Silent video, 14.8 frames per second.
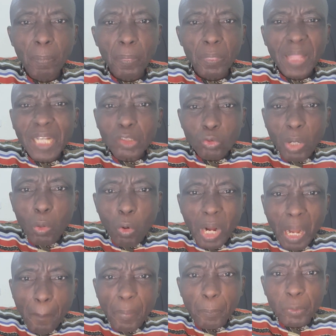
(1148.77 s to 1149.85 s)
That's why we
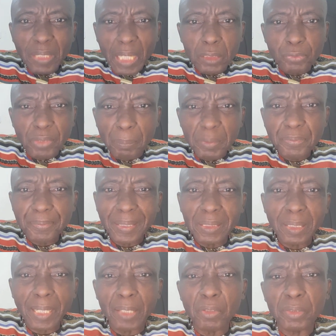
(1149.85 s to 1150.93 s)
have people like Femi Fani
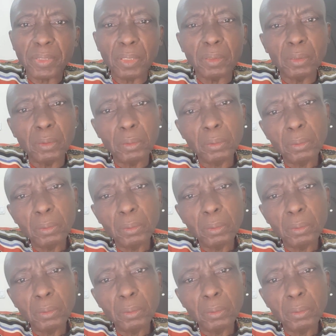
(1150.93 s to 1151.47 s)
Kayode.